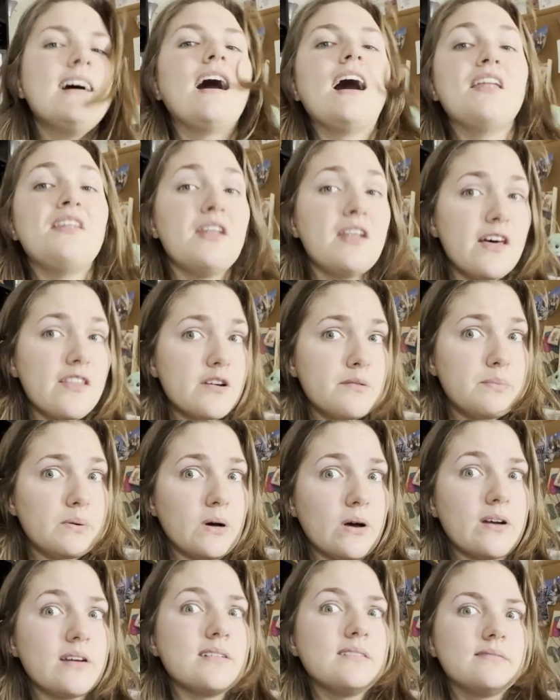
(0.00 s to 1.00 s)
another
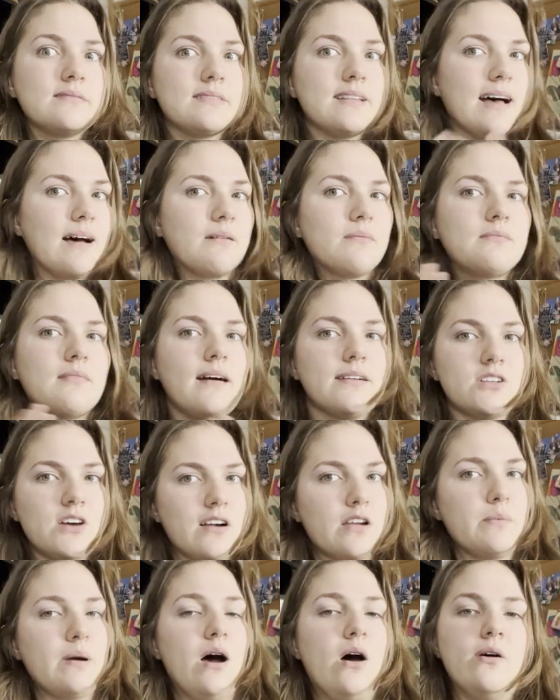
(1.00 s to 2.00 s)
book that I
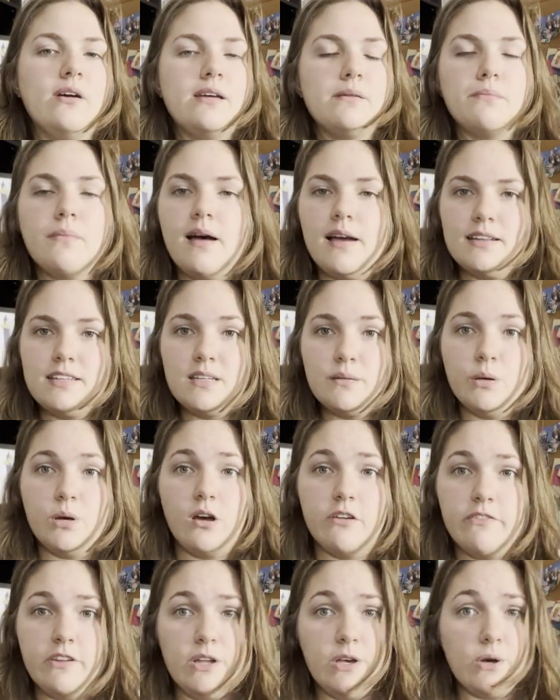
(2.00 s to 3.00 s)
talk about in my
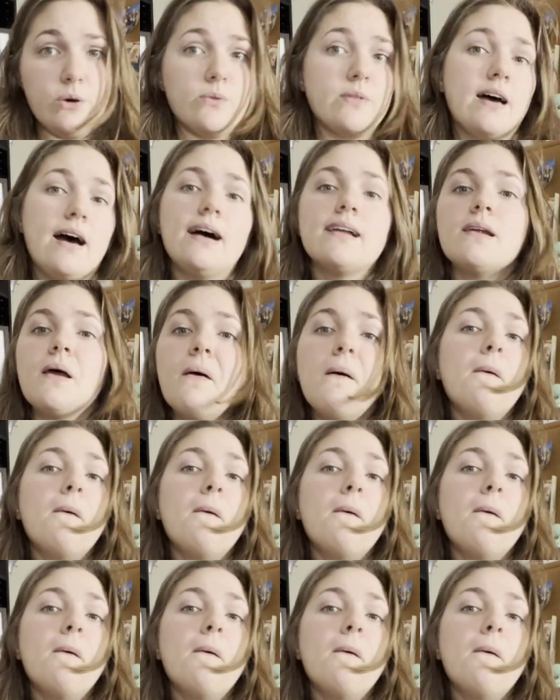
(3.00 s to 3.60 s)
TBR video that